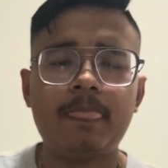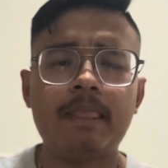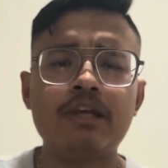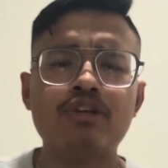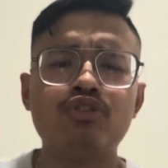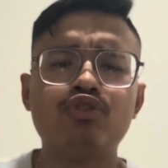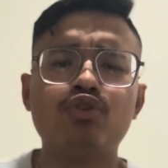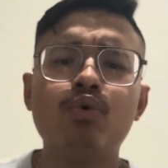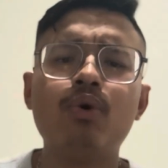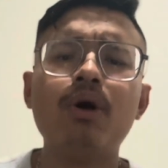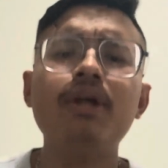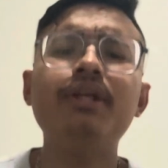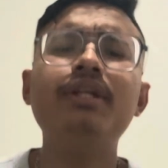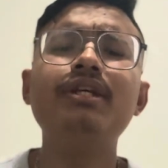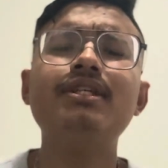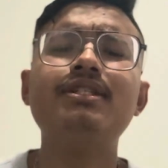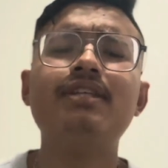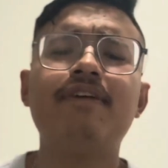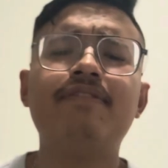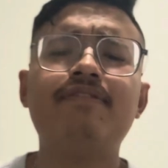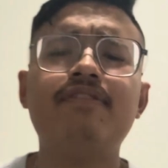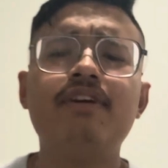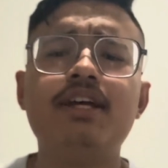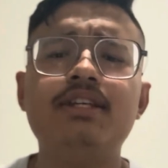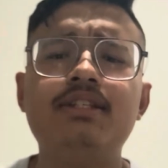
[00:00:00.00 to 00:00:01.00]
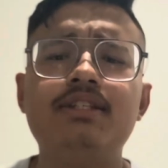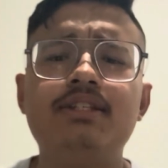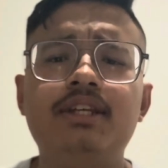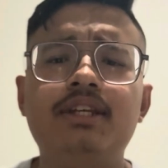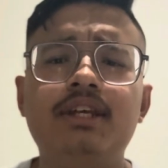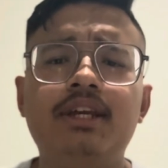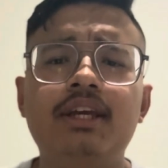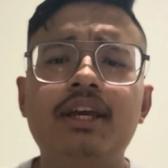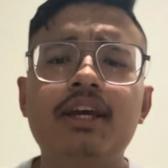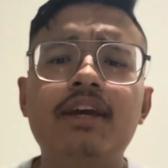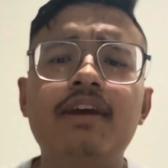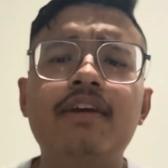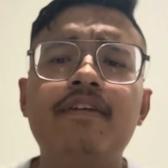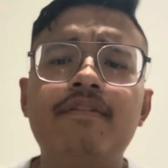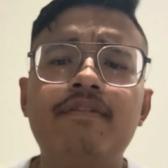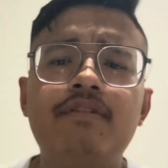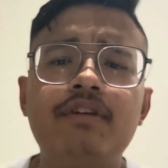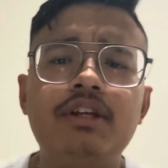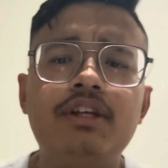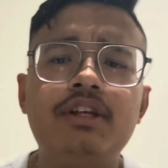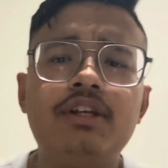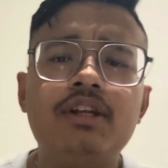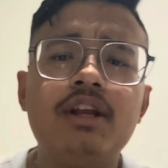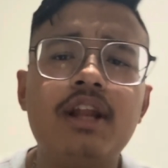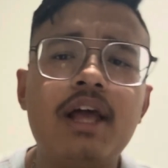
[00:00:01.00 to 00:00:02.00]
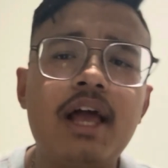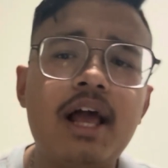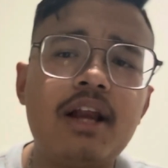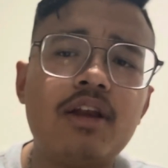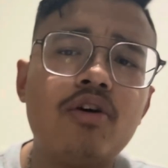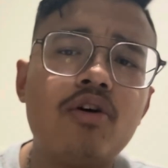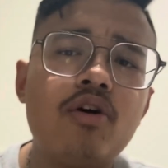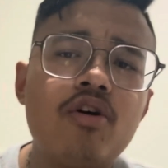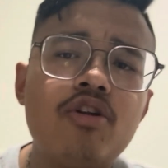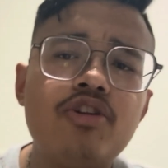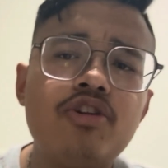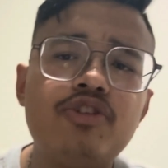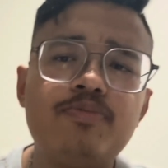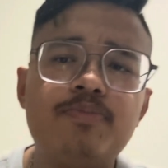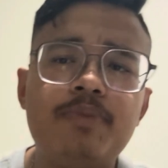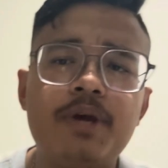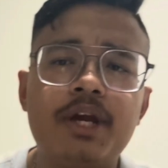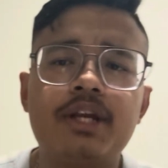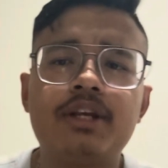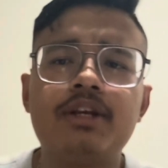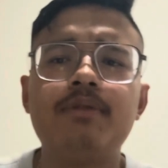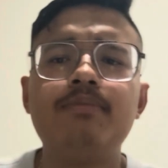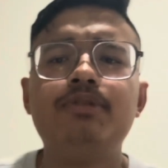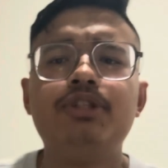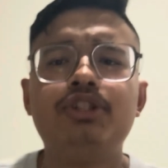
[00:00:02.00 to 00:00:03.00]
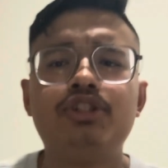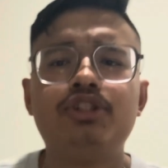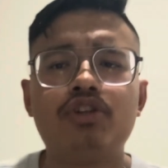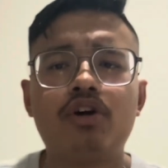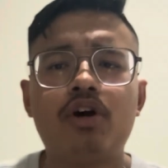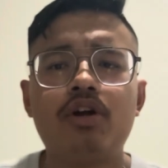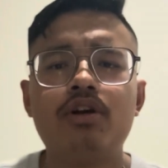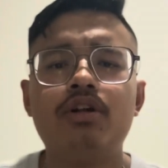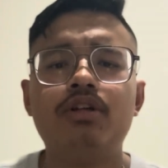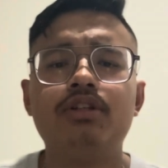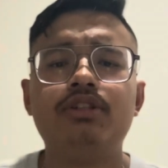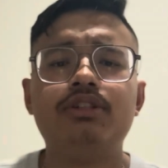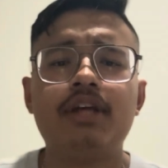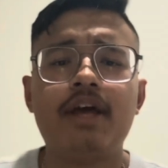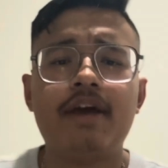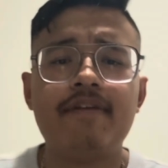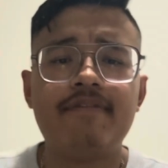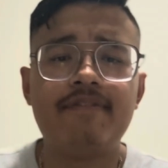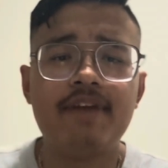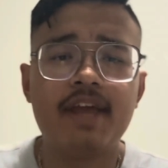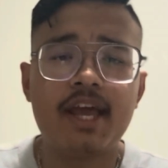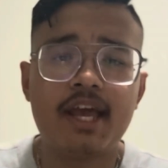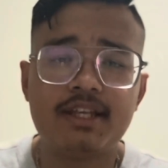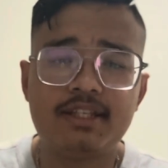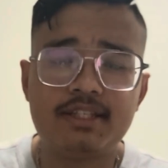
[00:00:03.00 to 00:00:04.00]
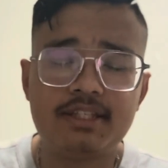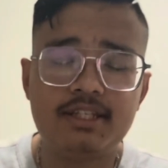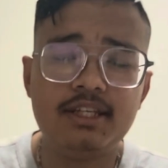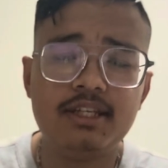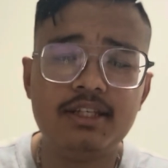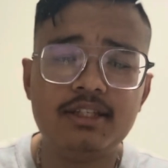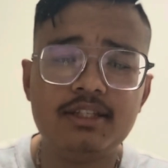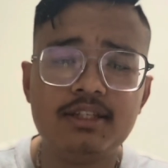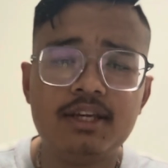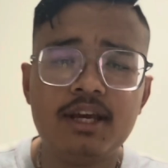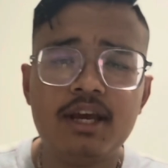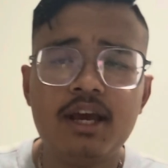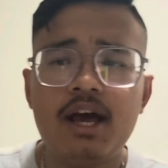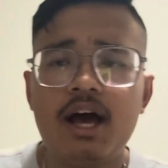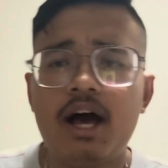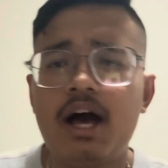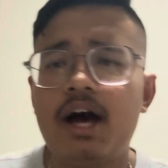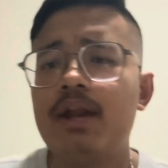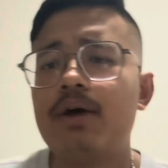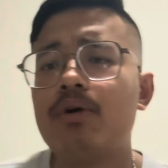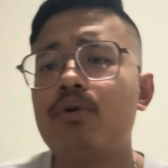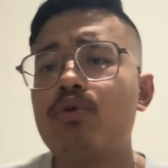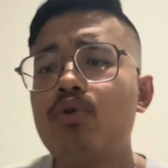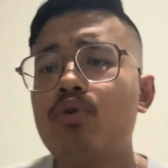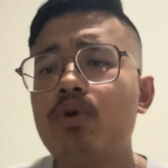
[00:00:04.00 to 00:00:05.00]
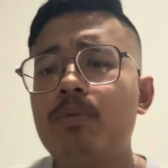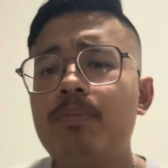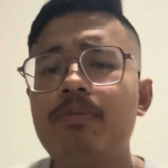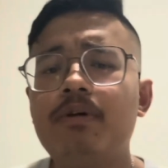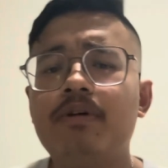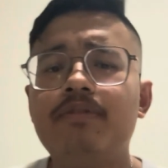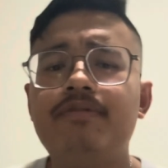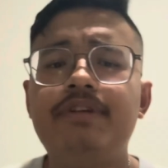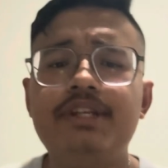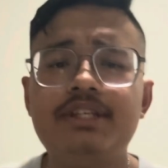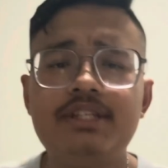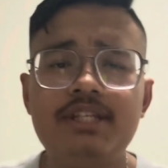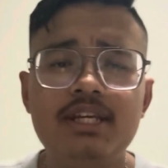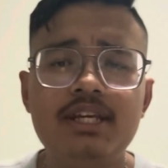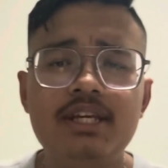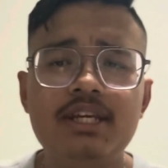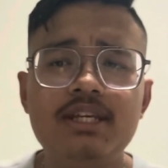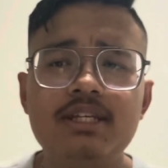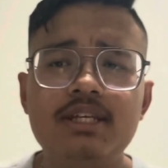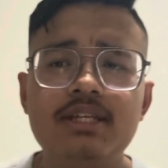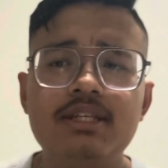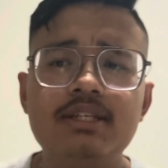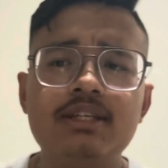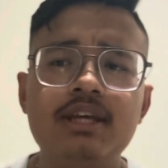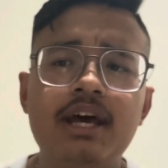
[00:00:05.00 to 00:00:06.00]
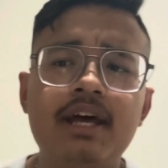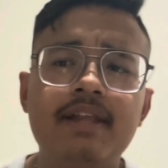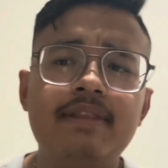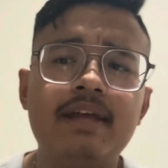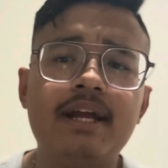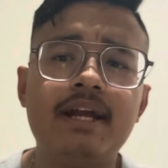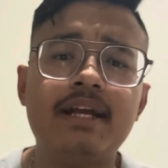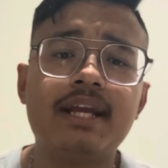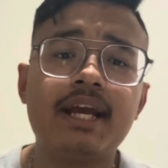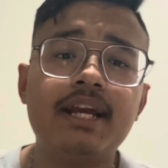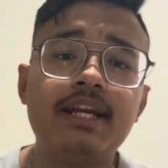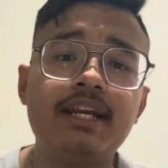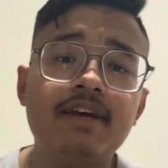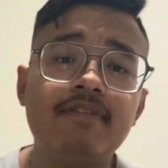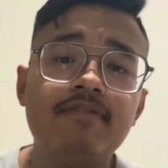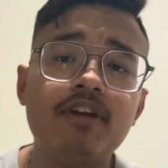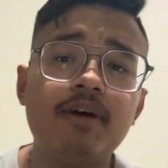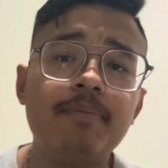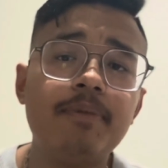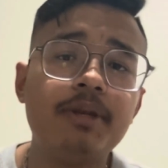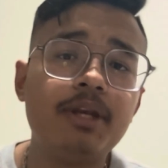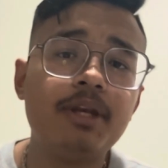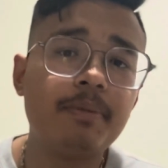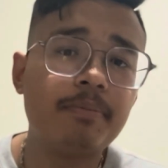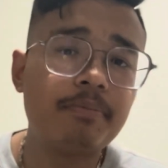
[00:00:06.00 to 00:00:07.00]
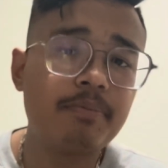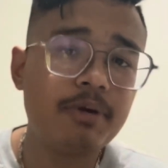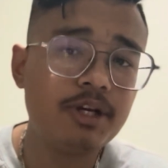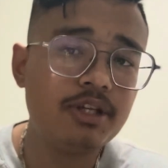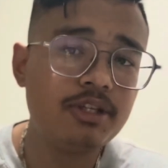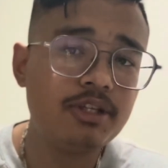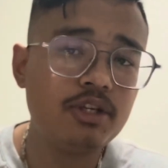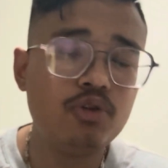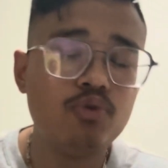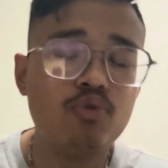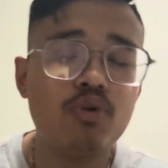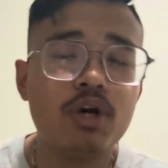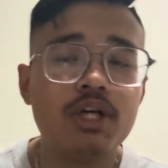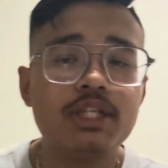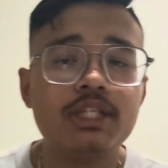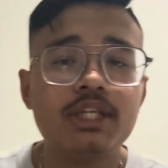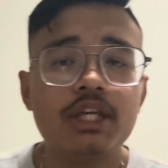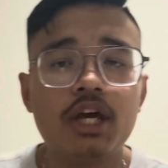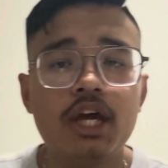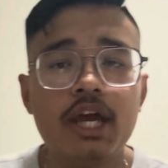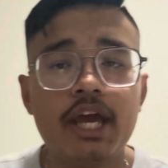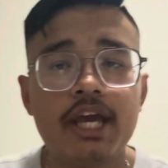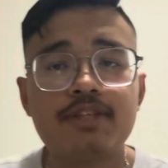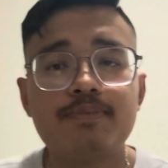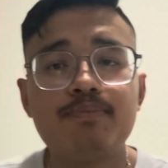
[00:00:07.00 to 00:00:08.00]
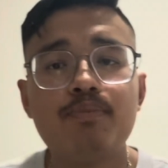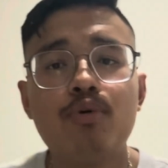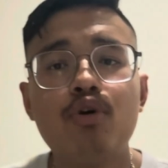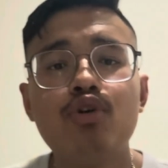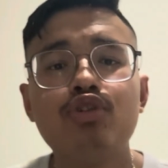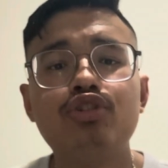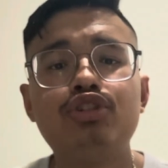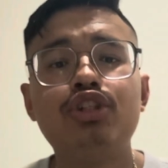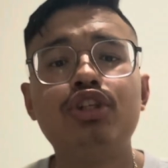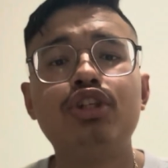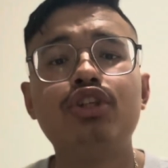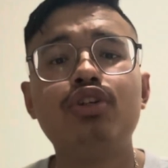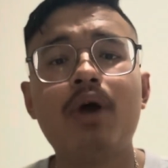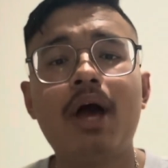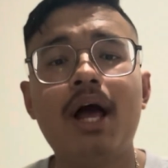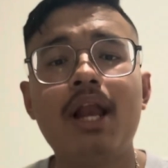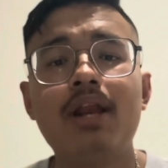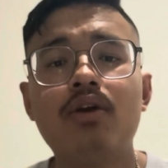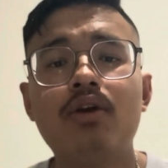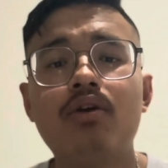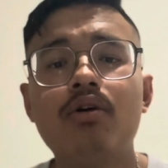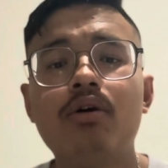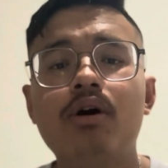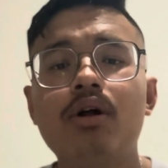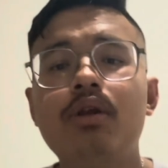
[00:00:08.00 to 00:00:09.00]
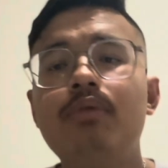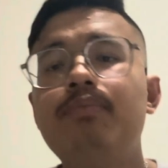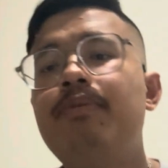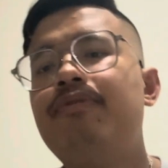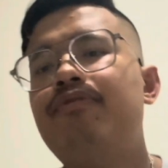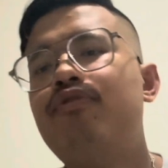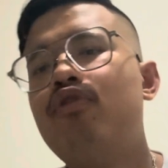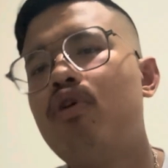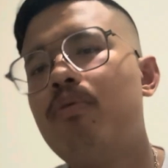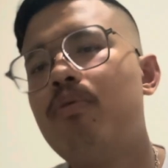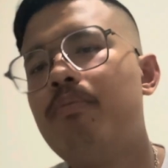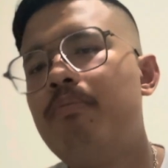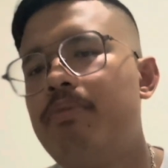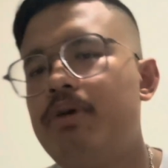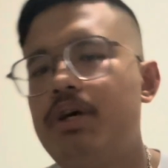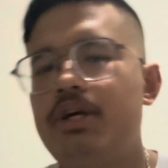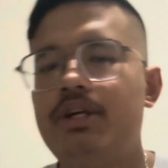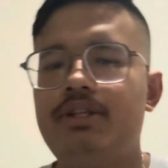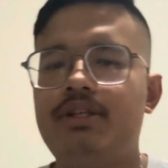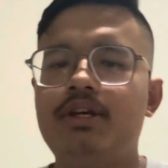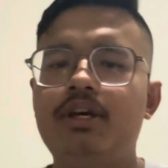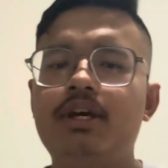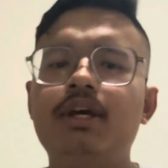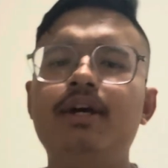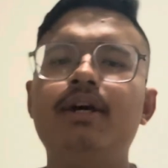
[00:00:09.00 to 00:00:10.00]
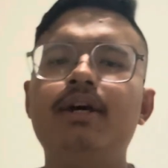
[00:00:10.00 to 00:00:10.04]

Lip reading: So, what is FASD? Fetal alcohol spectrum disorders. FASDs are a group of diseases that can develop in a person who was exposed to alcohol before birth.